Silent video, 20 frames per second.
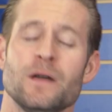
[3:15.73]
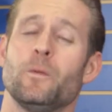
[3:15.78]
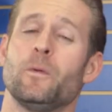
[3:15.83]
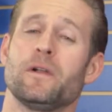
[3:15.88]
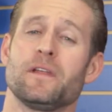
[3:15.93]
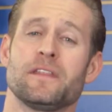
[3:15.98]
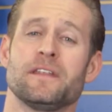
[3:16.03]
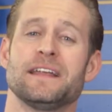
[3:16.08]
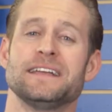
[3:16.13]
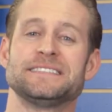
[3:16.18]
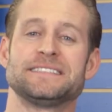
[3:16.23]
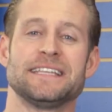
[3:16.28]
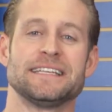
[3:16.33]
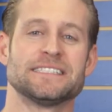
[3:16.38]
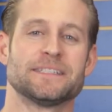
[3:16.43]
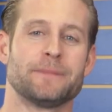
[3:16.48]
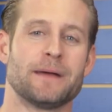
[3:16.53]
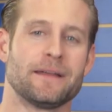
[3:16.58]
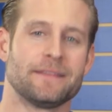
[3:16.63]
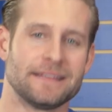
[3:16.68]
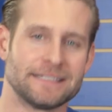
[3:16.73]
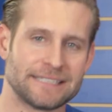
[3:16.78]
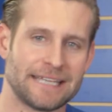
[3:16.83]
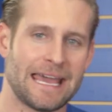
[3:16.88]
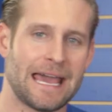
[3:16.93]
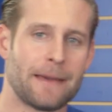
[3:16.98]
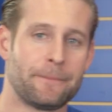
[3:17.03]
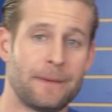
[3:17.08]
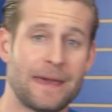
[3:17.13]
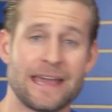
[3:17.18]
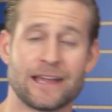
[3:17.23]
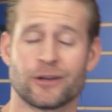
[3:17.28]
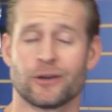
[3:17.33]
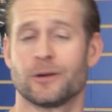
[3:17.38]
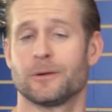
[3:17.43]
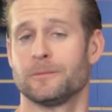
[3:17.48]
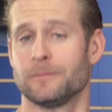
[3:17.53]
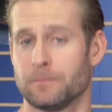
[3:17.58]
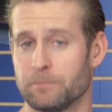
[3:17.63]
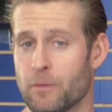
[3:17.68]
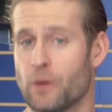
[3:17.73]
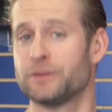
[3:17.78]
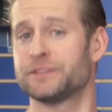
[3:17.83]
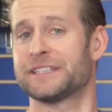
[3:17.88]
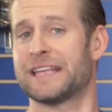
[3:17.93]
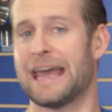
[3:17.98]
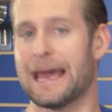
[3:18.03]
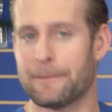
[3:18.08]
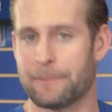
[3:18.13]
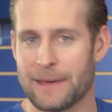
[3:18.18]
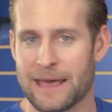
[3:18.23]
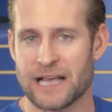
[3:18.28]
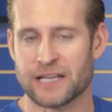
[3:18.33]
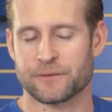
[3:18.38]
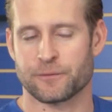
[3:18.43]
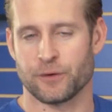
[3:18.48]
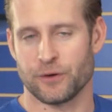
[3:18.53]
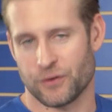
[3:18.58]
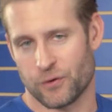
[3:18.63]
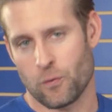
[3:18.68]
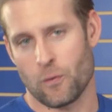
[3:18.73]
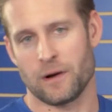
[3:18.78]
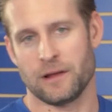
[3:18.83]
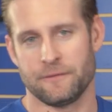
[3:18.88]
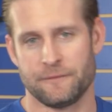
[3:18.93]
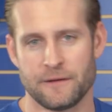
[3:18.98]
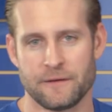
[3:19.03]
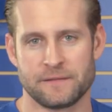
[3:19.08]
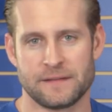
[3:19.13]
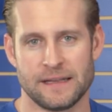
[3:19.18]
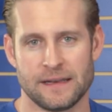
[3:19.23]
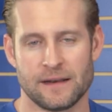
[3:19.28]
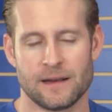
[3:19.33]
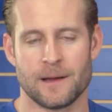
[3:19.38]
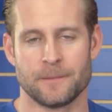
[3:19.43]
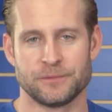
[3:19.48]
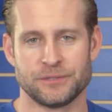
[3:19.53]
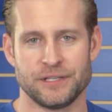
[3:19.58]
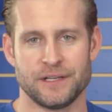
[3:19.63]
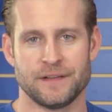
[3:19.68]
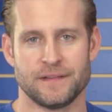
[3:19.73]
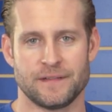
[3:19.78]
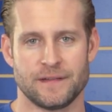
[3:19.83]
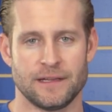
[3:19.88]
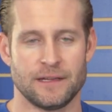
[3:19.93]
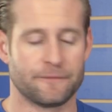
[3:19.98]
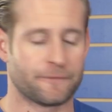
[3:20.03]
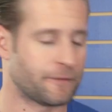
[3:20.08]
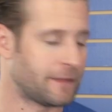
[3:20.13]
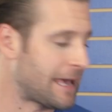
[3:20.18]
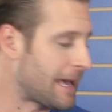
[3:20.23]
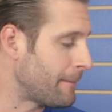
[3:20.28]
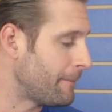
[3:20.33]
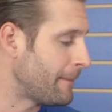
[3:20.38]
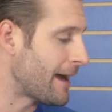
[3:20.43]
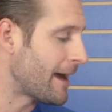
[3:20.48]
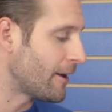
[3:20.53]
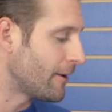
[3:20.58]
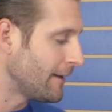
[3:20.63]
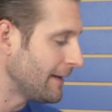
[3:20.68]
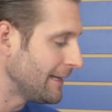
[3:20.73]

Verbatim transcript: One of the nice things about this catback, or most catbacks for your 2015 and up GT for that matter,